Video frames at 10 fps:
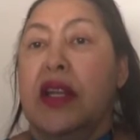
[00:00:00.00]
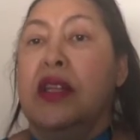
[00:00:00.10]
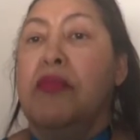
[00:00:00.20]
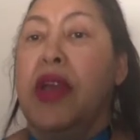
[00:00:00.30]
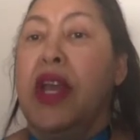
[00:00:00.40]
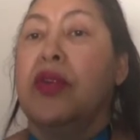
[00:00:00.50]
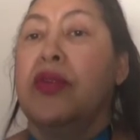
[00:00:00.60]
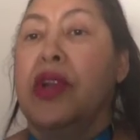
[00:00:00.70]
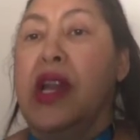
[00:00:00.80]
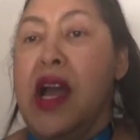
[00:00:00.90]
depend on
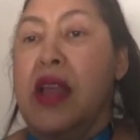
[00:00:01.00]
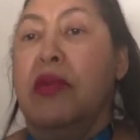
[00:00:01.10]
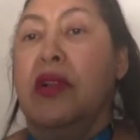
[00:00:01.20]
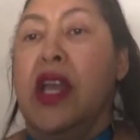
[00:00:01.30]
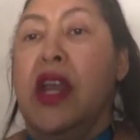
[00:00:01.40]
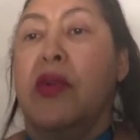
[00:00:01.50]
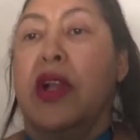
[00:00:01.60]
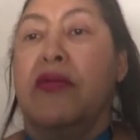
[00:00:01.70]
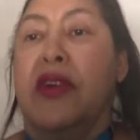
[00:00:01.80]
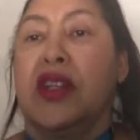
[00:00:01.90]
reliable and
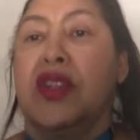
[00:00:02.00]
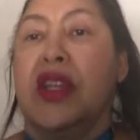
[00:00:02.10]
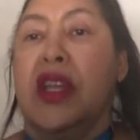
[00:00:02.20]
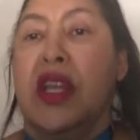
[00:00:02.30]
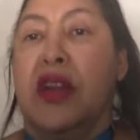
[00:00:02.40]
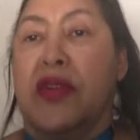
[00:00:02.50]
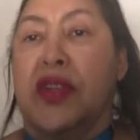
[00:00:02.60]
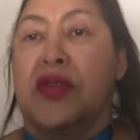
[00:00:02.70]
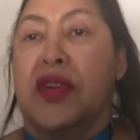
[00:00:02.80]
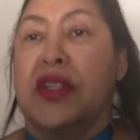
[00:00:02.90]
well-functioning
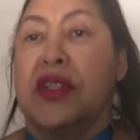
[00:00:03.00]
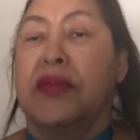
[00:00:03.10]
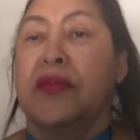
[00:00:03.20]
infrastructure.